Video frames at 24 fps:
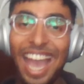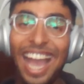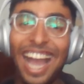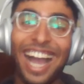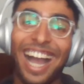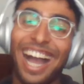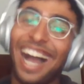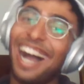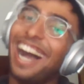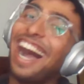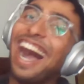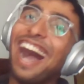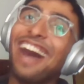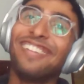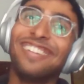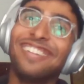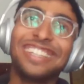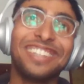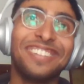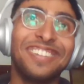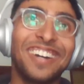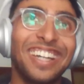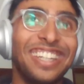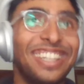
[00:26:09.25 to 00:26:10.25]
I
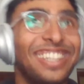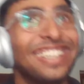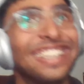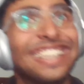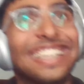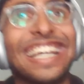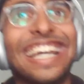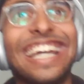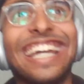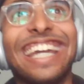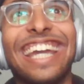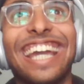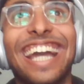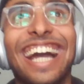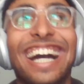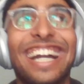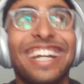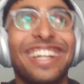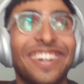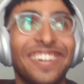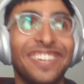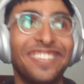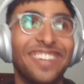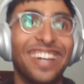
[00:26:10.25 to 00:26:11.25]
was about to say,
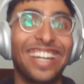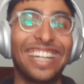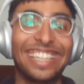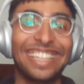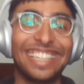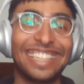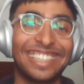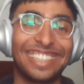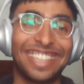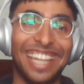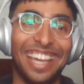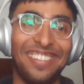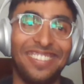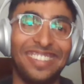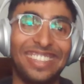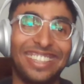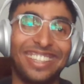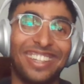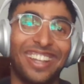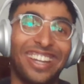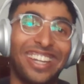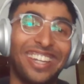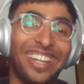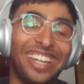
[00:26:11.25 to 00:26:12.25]
don't worry, this time
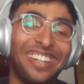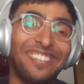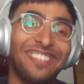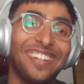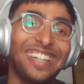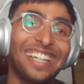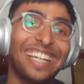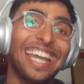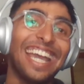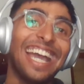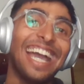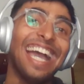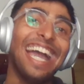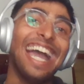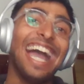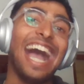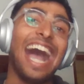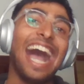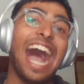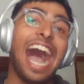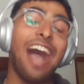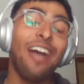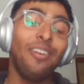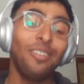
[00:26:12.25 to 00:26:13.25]
it's not network.
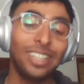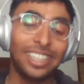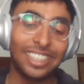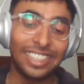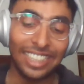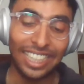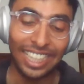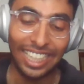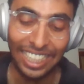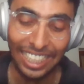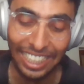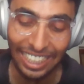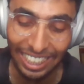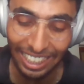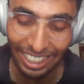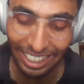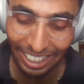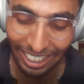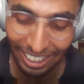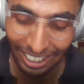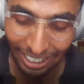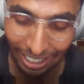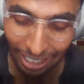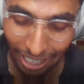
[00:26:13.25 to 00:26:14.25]
I would
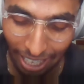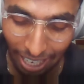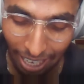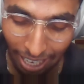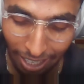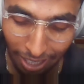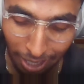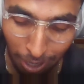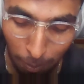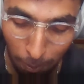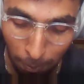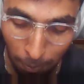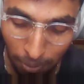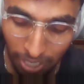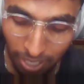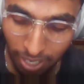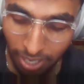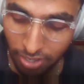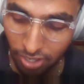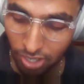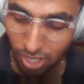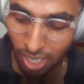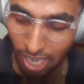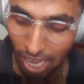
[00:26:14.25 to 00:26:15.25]
say
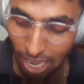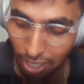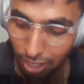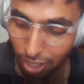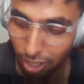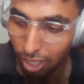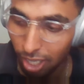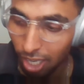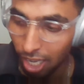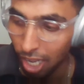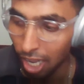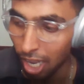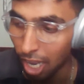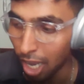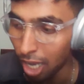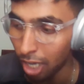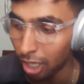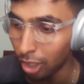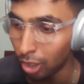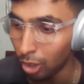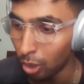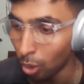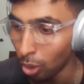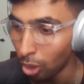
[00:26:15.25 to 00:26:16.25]
repetition and
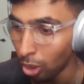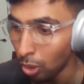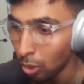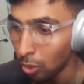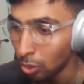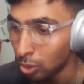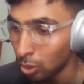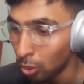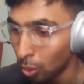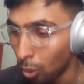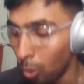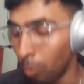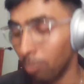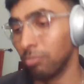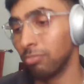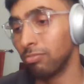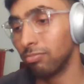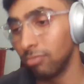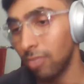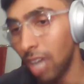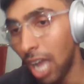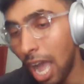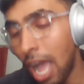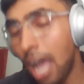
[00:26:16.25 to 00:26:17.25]
don't lose hope.
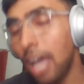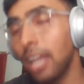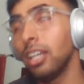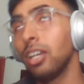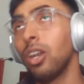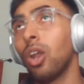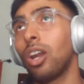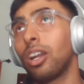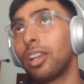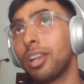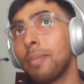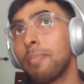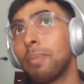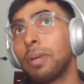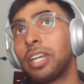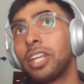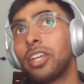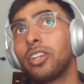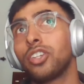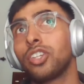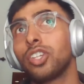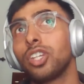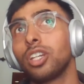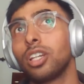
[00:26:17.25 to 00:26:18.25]
Not
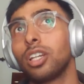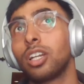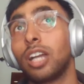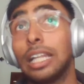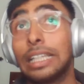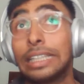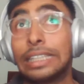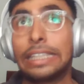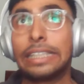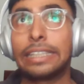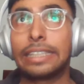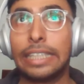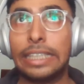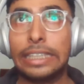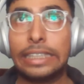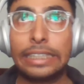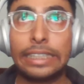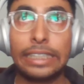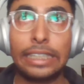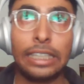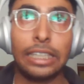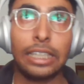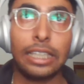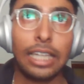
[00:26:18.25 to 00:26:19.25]
repetition,
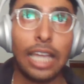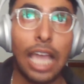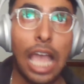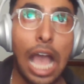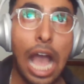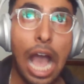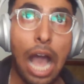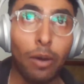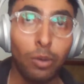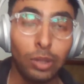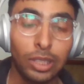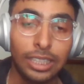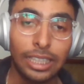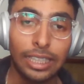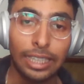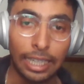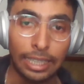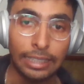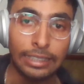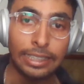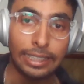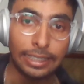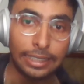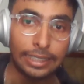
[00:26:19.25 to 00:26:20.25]
consistency. I would say
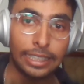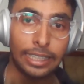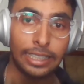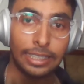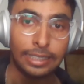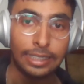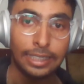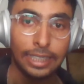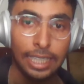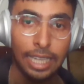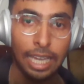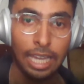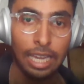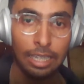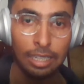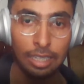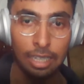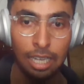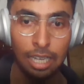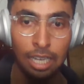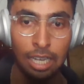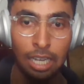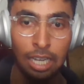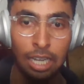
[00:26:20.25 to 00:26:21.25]
consistency and
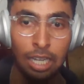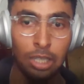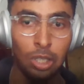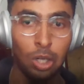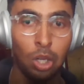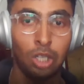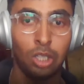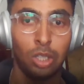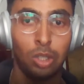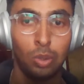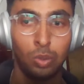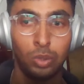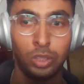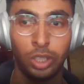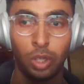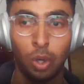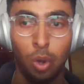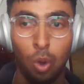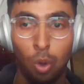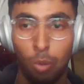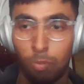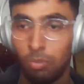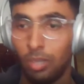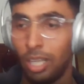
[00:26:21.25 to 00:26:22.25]
not losing
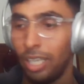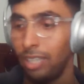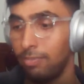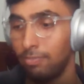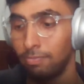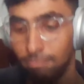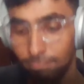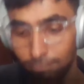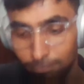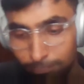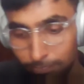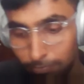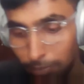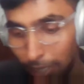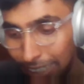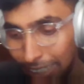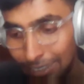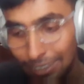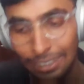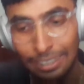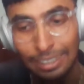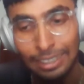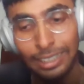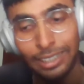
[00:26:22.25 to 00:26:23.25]
hope. Like
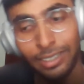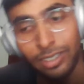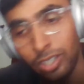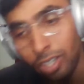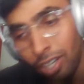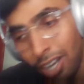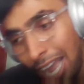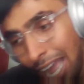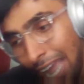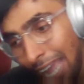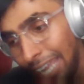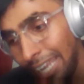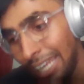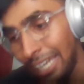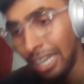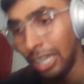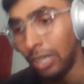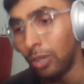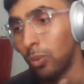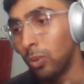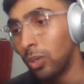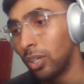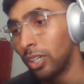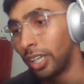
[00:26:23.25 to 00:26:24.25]
basically try
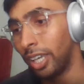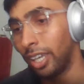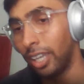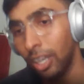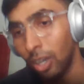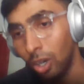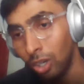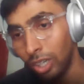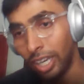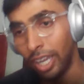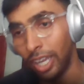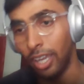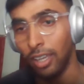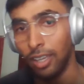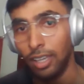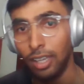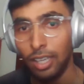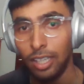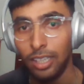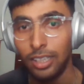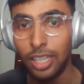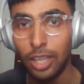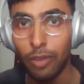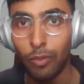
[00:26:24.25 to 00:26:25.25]
networking. Okay,
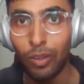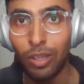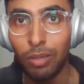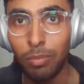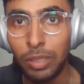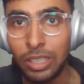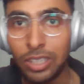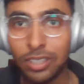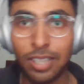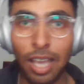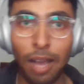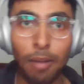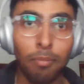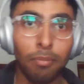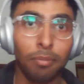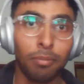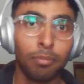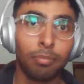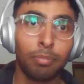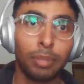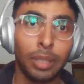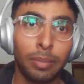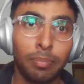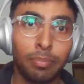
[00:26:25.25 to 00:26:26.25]
there will be
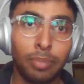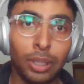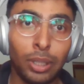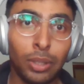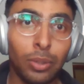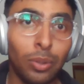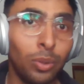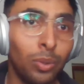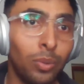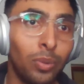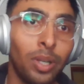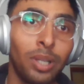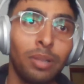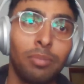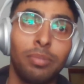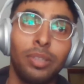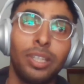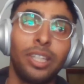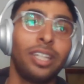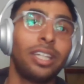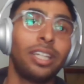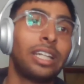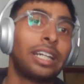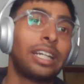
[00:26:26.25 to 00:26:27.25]
some people who will
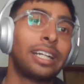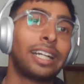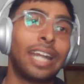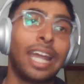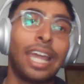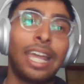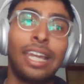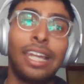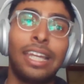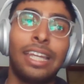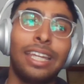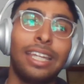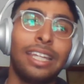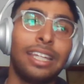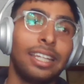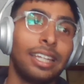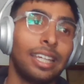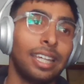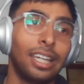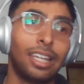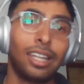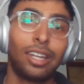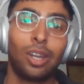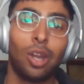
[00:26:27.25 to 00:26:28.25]
be really
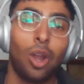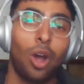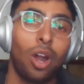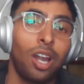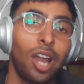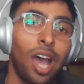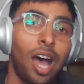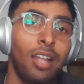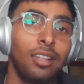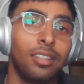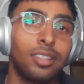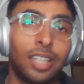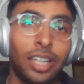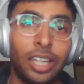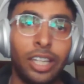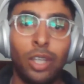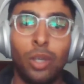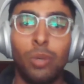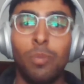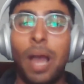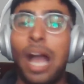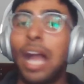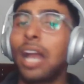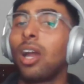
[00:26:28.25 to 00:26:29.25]
not answering
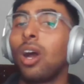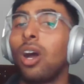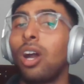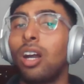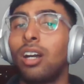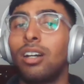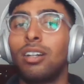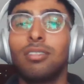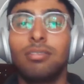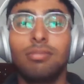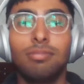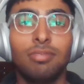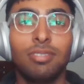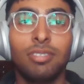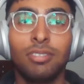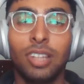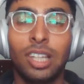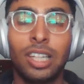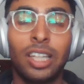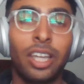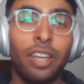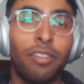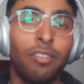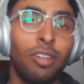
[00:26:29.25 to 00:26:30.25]
you back or
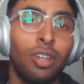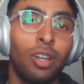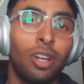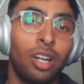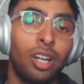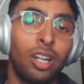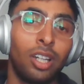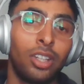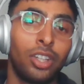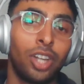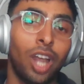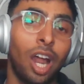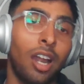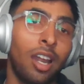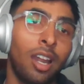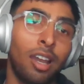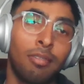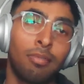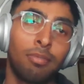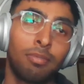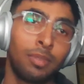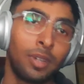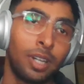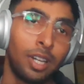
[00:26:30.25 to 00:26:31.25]
will give you a shut
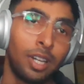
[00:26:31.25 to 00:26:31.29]
up